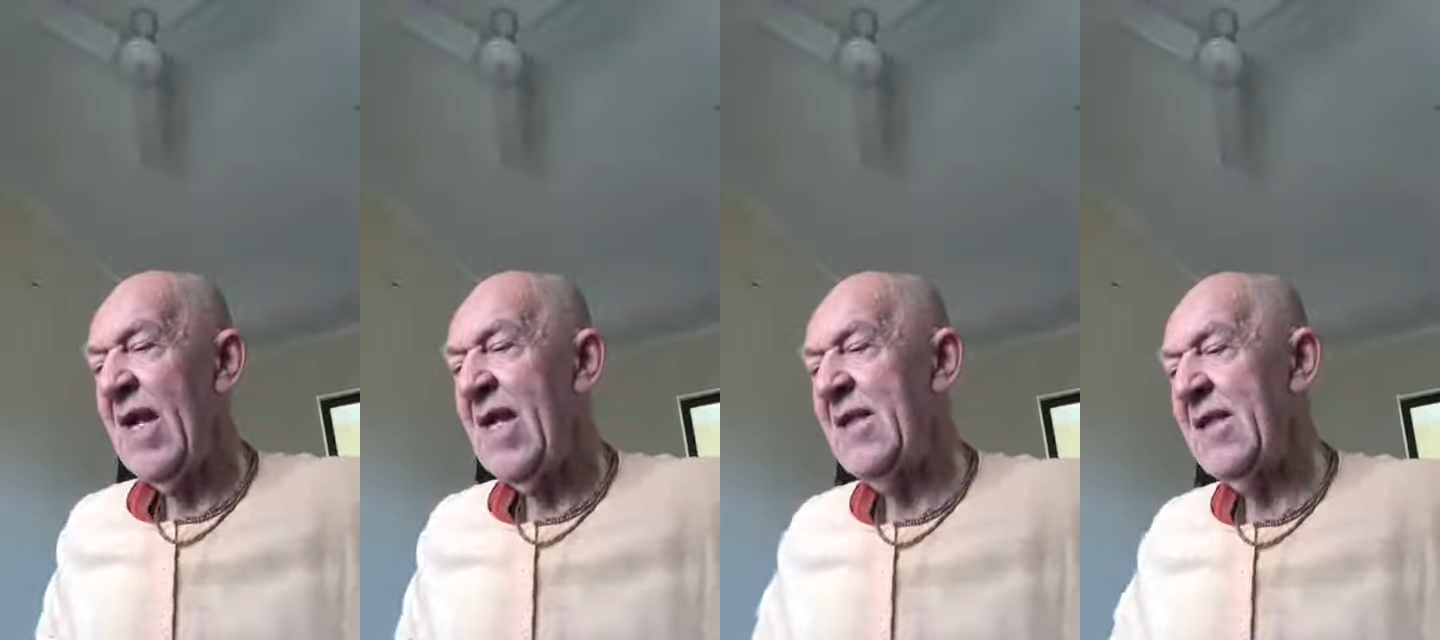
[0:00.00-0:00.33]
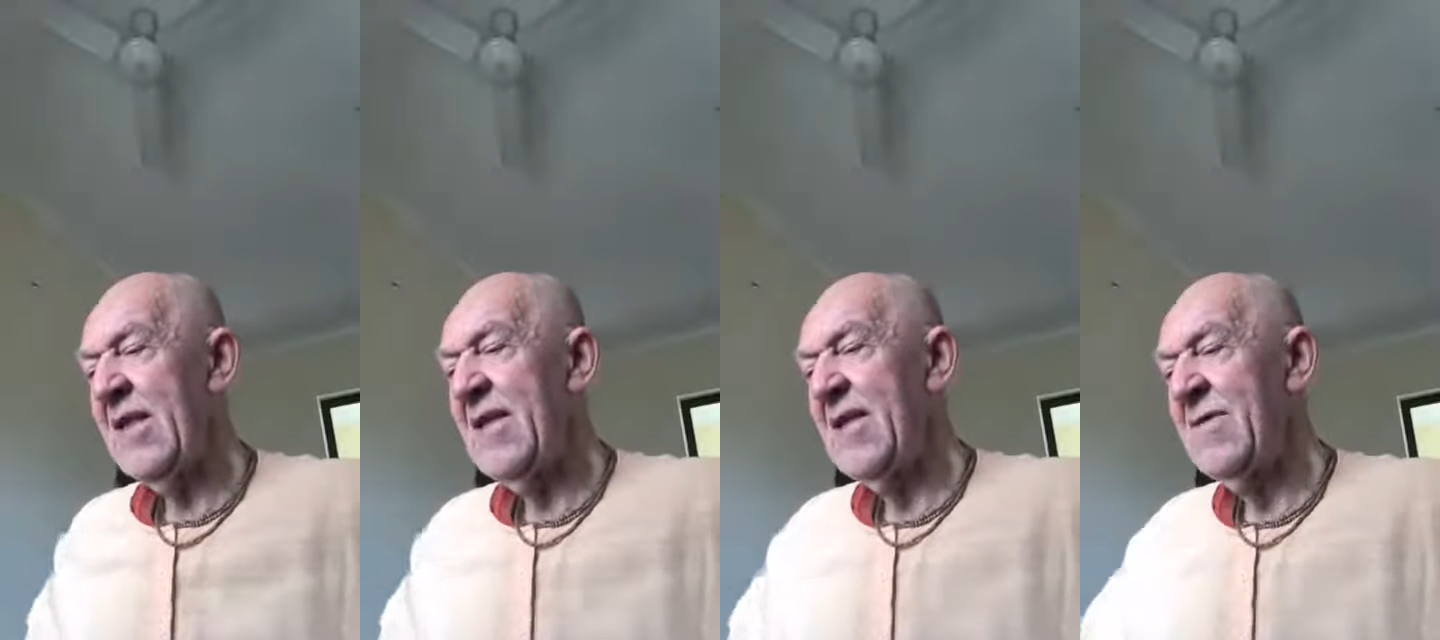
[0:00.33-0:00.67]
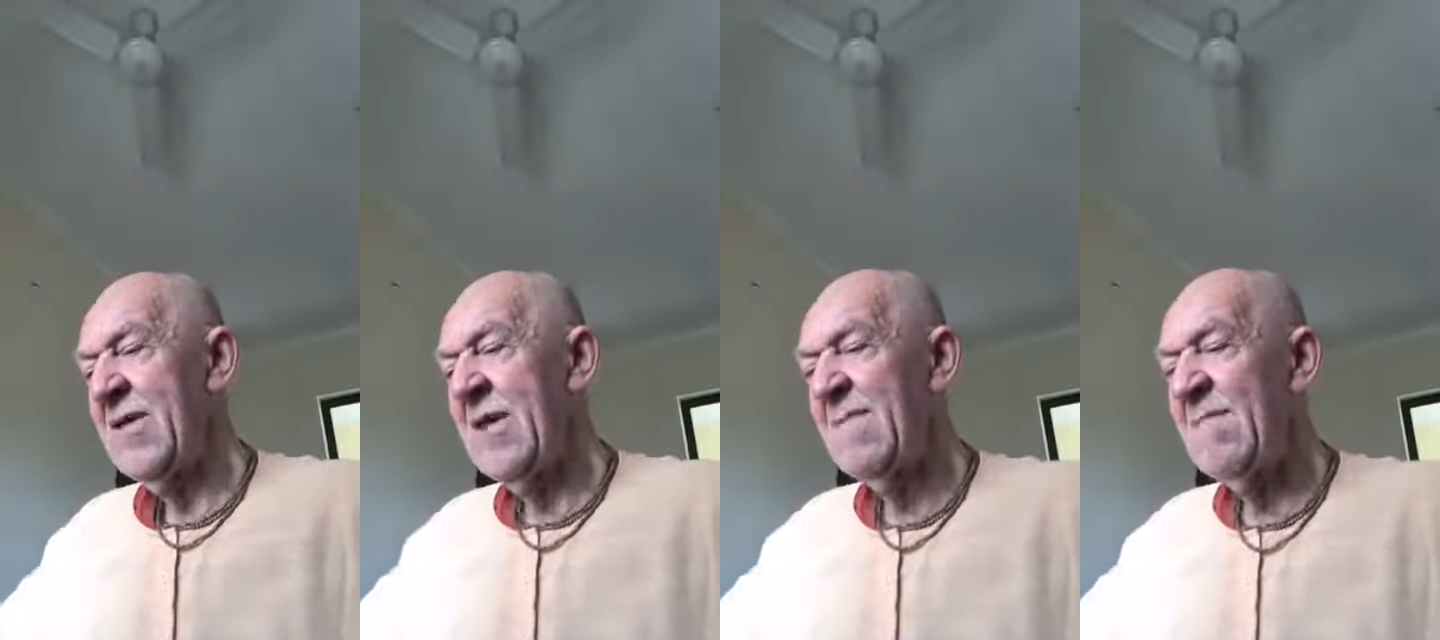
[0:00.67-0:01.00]
And
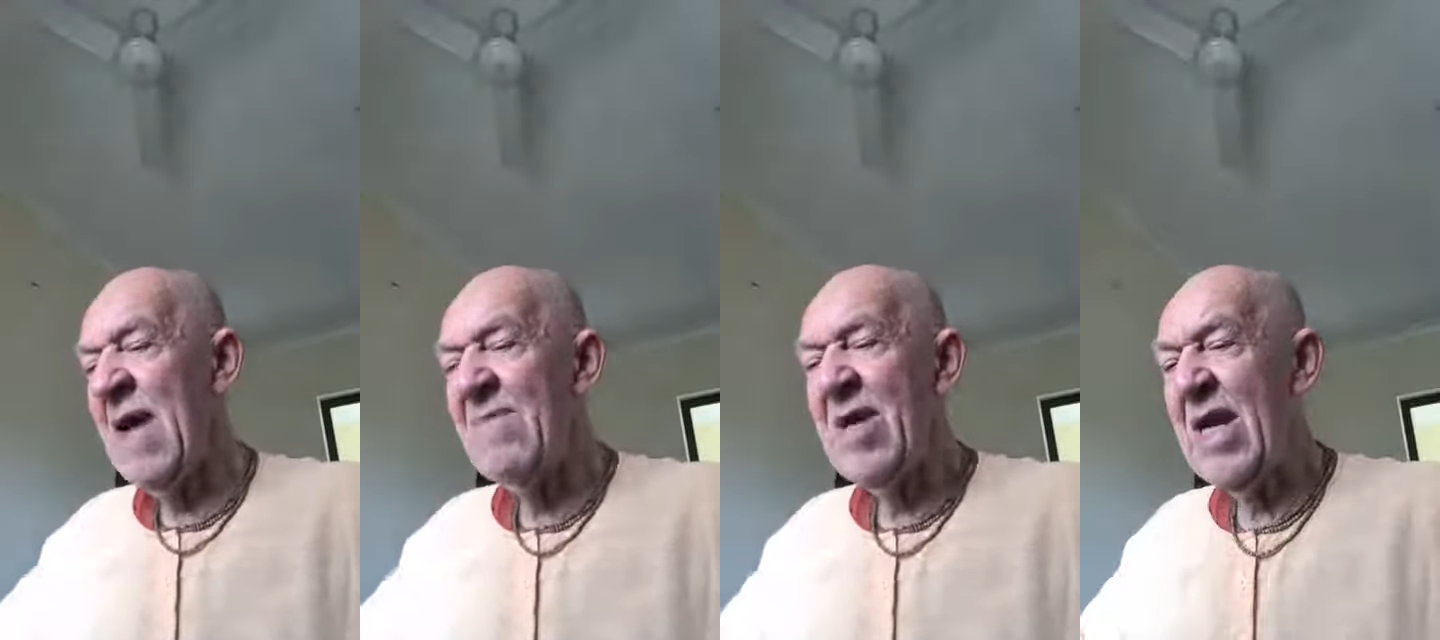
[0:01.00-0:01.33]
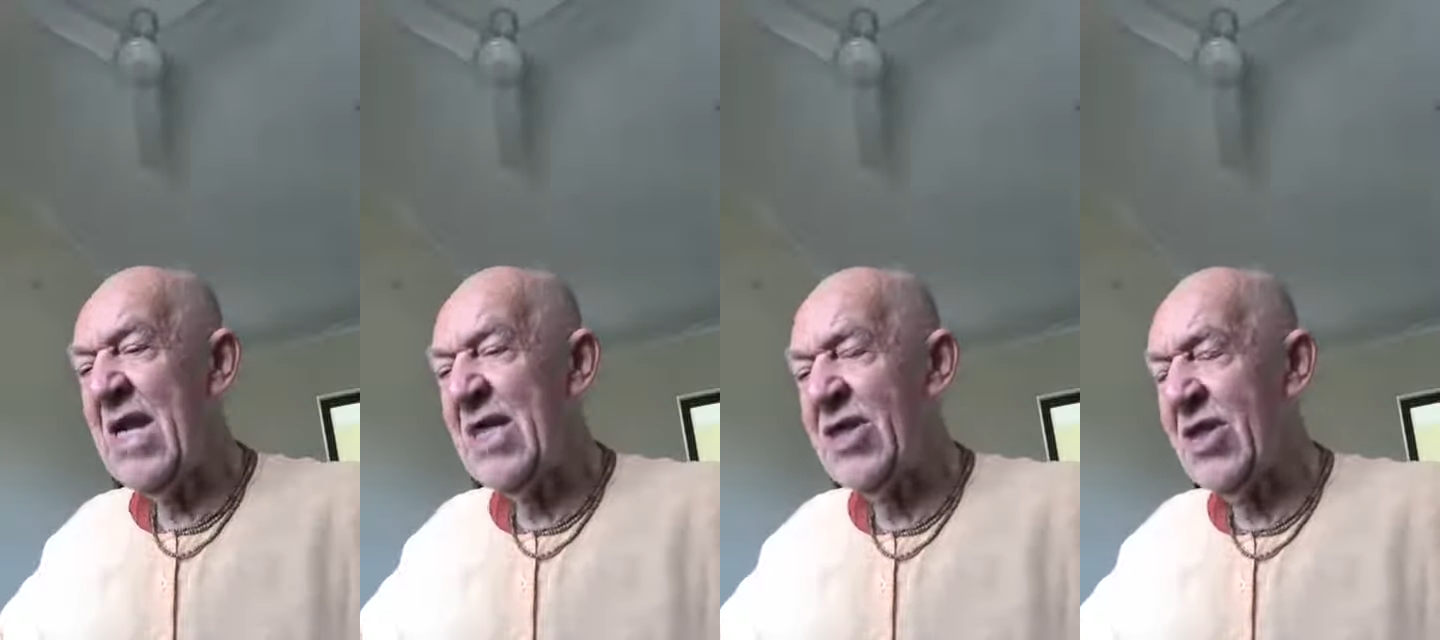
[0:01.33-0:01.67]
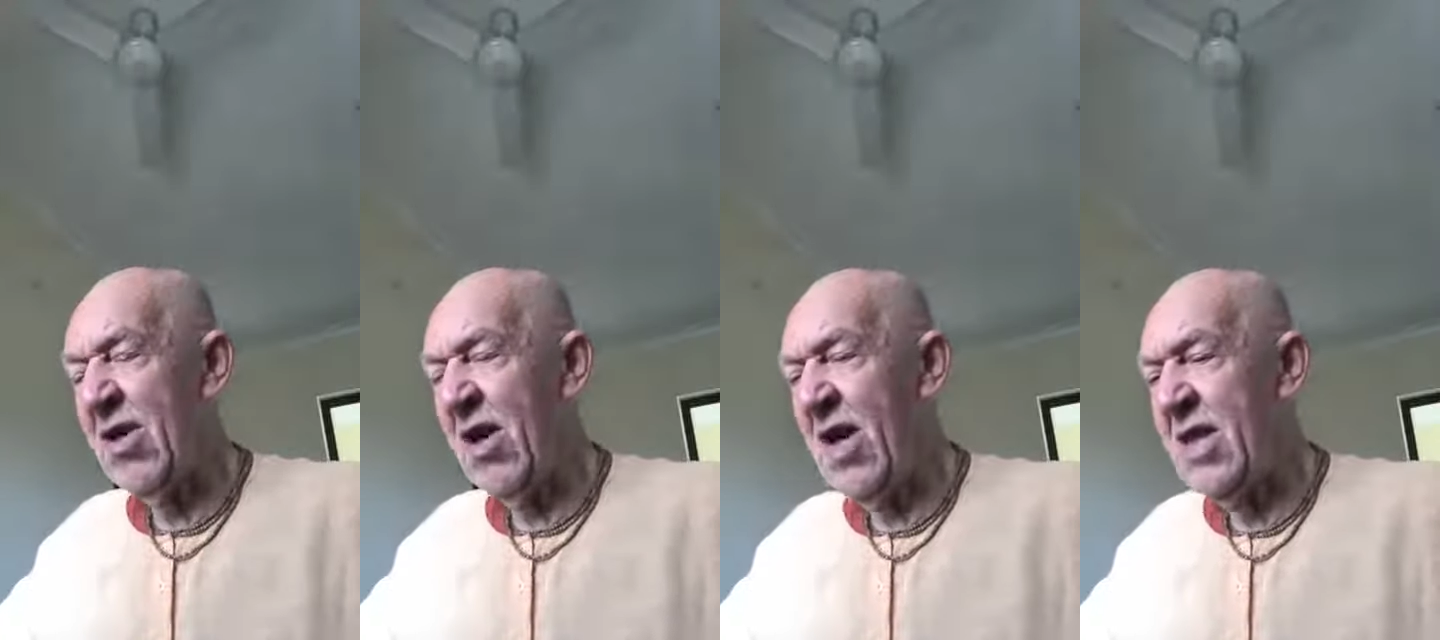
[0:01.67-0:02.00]
the memory is
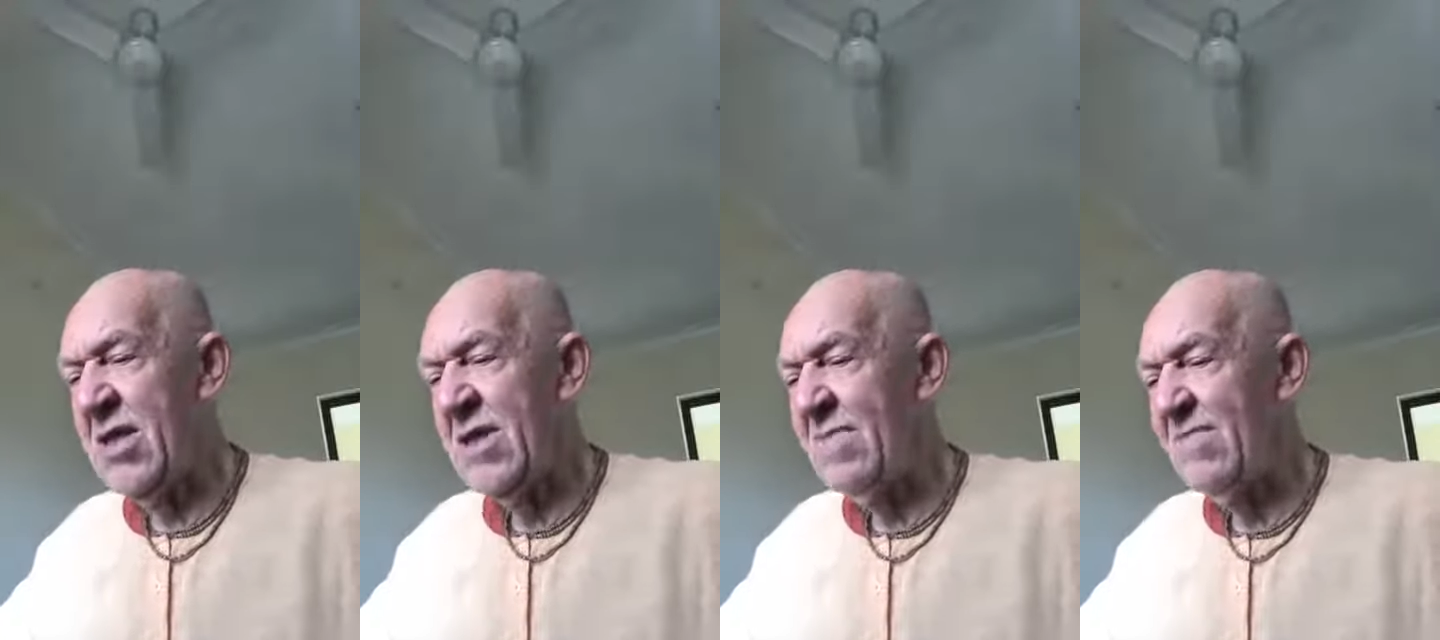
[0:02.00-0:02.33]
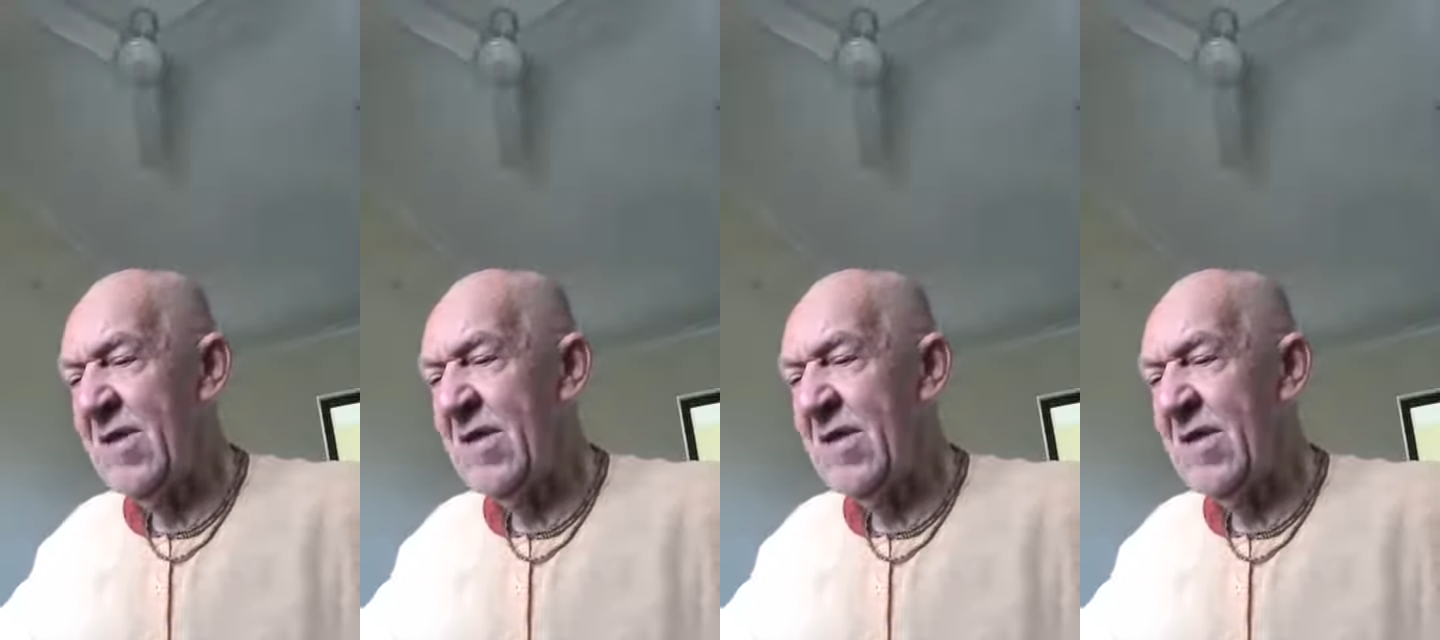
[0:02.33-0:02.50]
gone